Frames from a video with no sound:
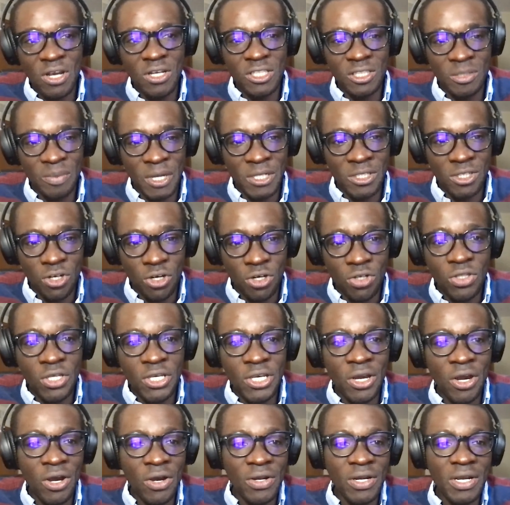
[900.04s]
talked about
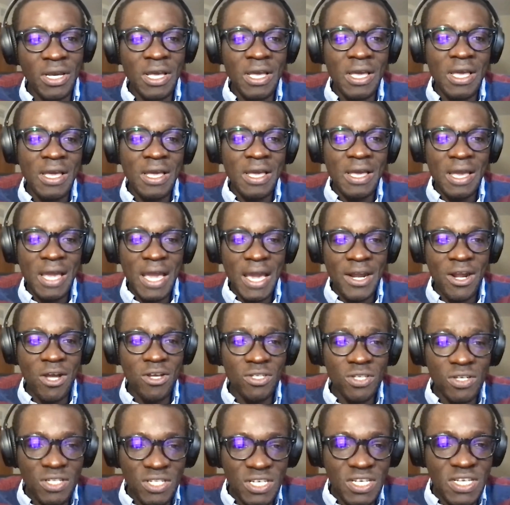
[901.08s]
earlier, and
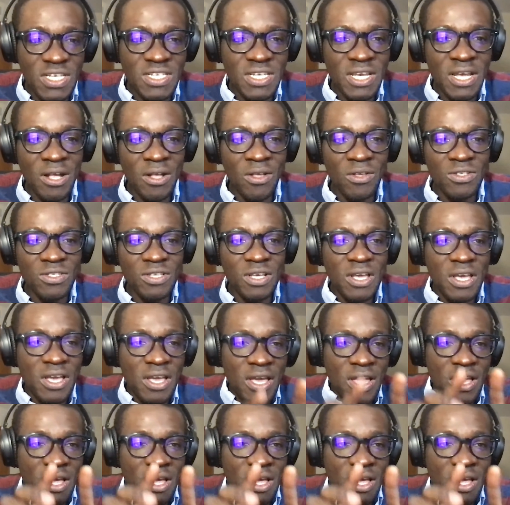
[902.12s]
also T cells,